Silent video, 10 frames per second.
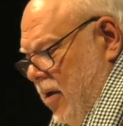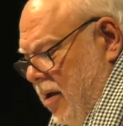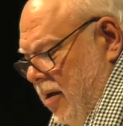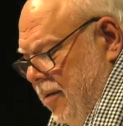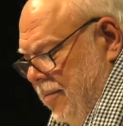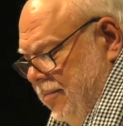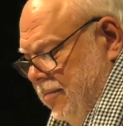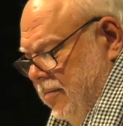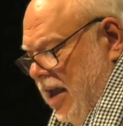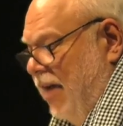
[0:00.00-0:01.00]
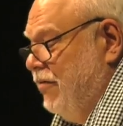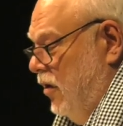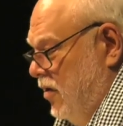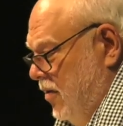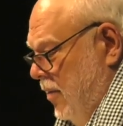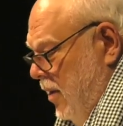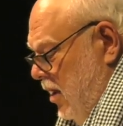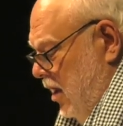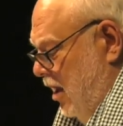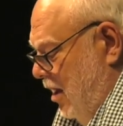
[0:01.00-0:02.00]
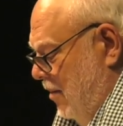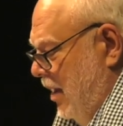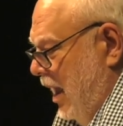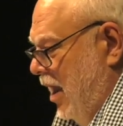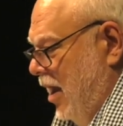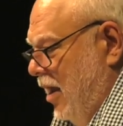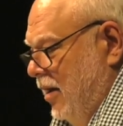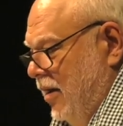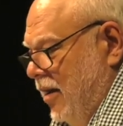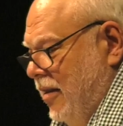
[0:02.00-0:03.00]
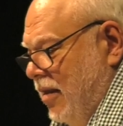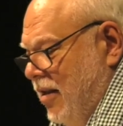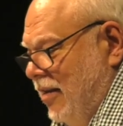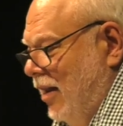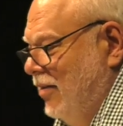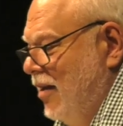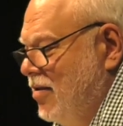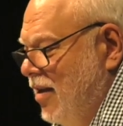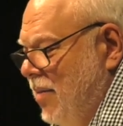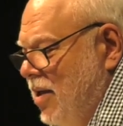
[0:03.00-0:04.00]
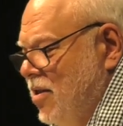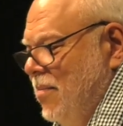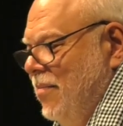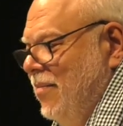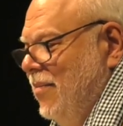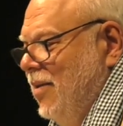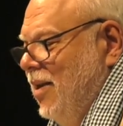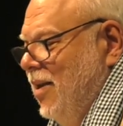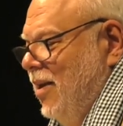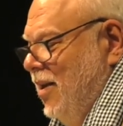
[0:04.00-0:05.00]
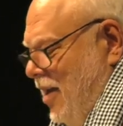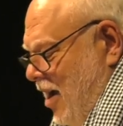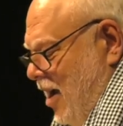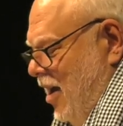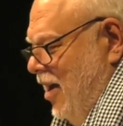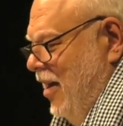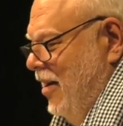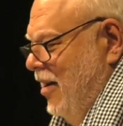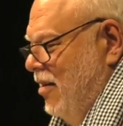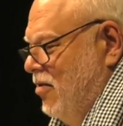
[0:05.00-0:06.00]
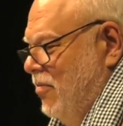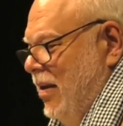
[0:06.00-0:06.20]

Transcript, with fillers: uh, efforts. Um, and they sent out this image. And it's